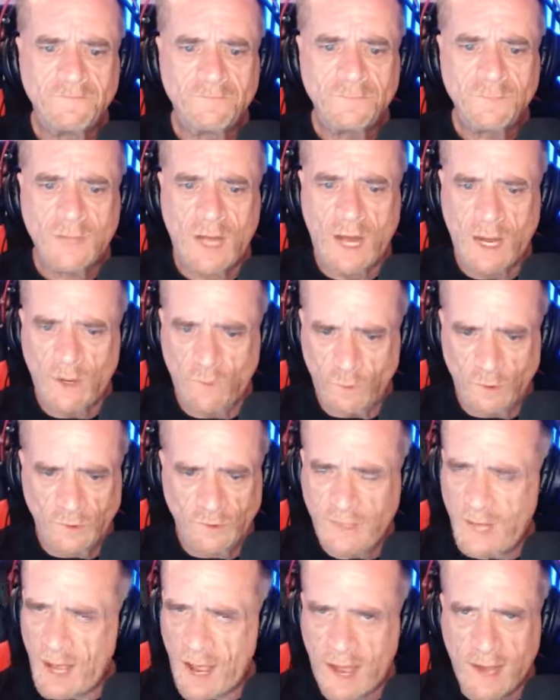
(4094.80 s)
I will
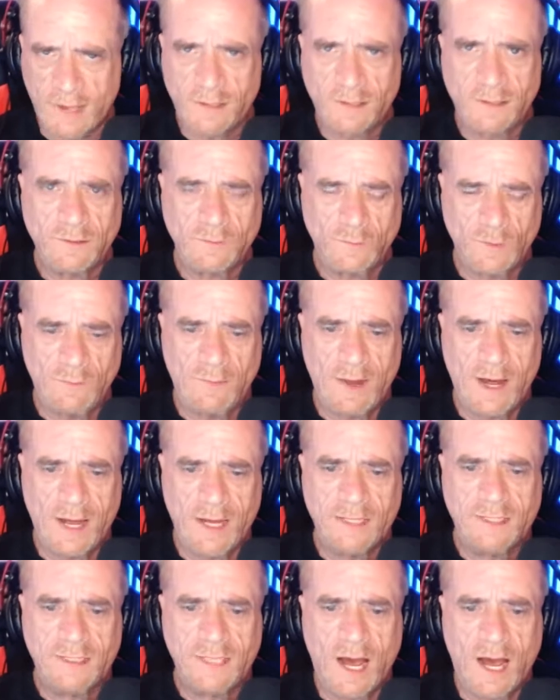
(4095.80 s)
not, when my
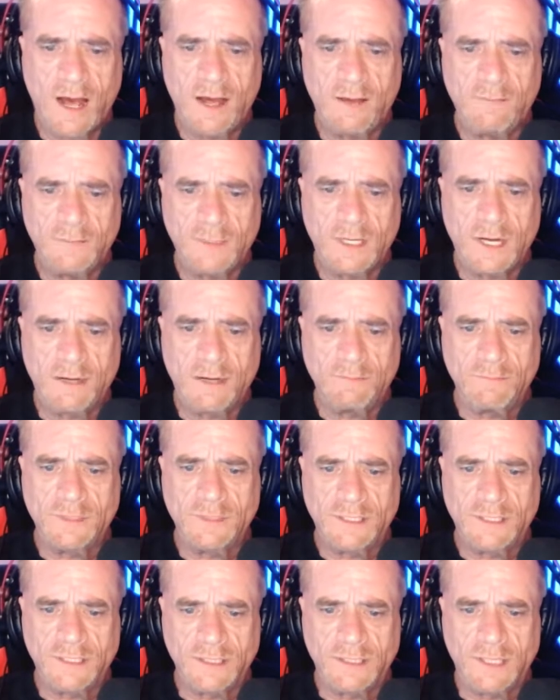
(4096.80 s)
time
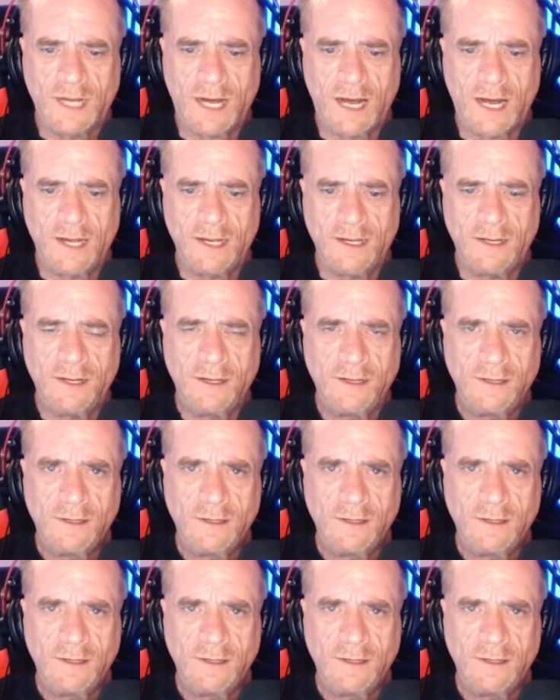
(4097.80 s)
comes to die,